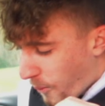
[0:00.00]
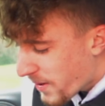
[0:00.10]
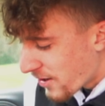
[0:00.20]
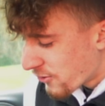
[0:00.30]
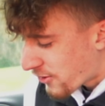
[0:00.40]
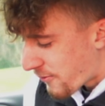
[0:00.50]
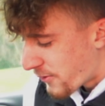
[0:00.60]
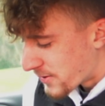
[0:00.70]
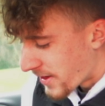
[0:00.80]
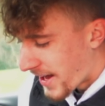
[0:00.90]
we can shift
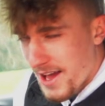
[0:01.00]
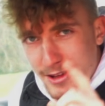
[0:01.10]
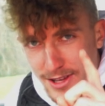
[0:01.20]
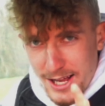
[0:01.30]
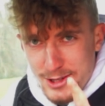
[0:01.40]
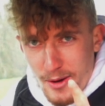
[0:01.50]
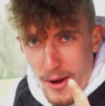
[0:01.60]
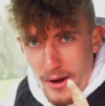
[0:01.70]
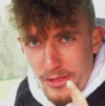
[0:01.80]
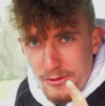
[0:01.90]
this thing. So let's go
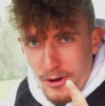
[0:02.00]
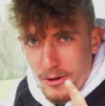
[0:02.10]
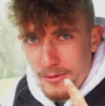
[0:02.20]
out on the road.